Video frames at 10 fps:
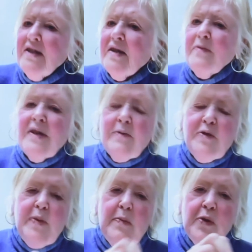sometimes
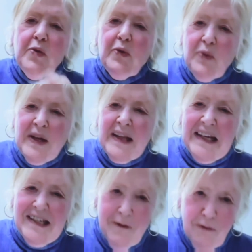people who were
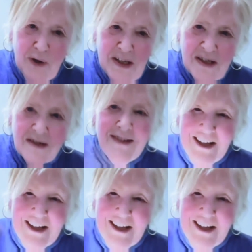really different,